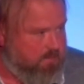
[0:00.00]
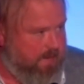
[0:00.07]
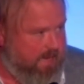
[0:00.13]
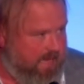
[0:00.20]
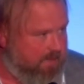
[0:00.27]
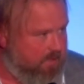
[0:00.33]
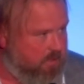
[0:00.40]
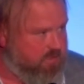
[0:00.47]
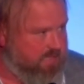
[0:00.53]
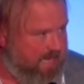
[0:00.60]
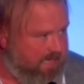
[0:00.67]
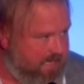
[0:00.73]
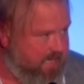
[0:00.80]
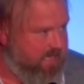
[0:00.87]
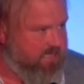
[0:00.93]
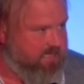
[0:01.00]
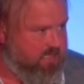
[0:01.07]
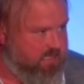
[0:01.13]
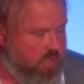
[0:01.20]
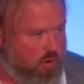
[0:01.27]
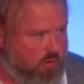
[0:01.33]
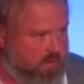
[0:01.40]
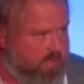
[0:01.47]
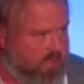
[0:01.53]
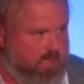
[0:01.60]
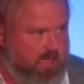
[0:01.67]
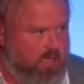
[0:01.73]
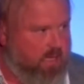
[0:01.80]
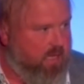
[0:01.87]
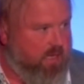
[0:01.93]
behind those ideas and talking,
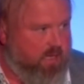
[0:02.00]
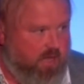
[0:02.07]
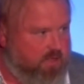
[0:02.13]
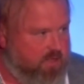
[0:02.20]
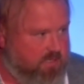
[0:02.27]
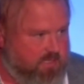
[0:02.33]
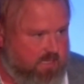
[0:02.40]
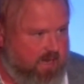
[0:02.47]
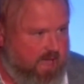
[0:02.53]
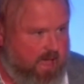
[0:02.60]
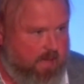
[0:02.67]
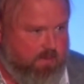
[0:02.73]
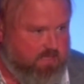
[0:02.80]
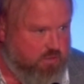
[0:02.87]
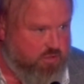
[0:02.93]
nothing's going to happen.